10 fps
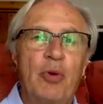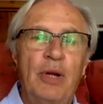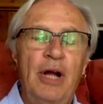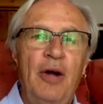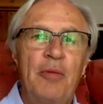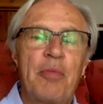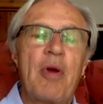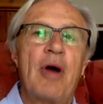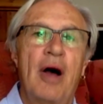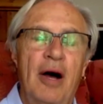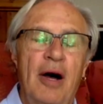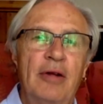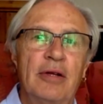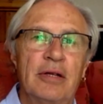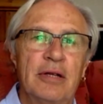will help uh,
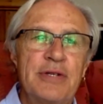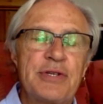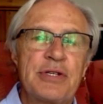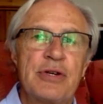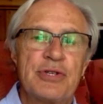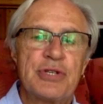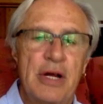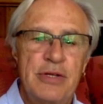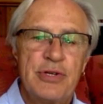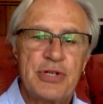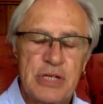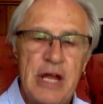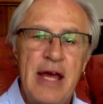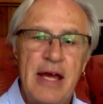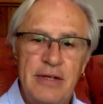listeners
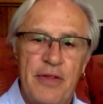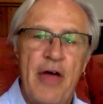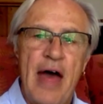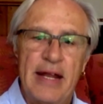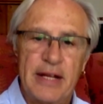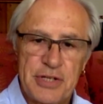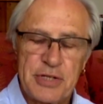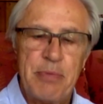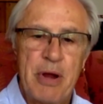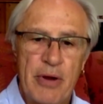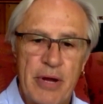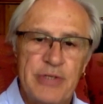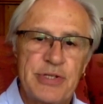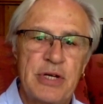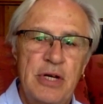understand that
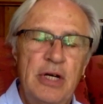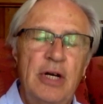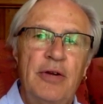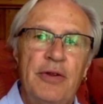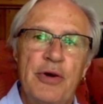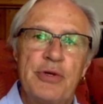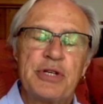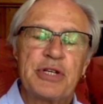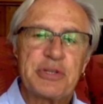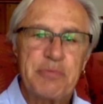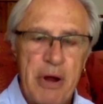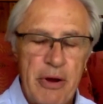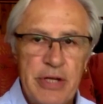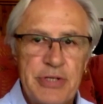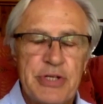experience, those
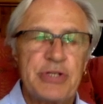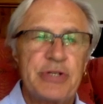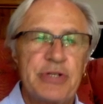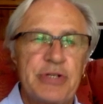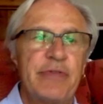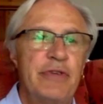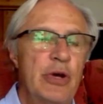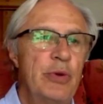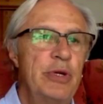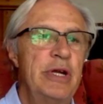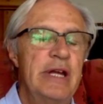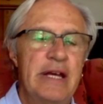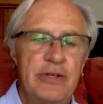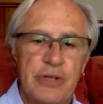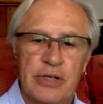experiences of
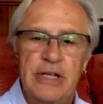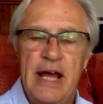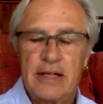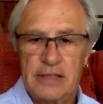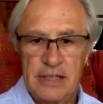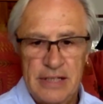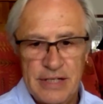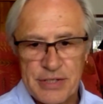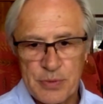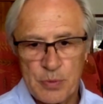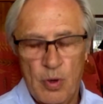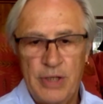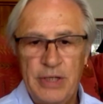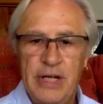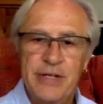unity, interconnectedness,
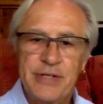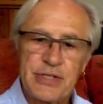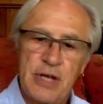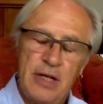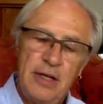oneness.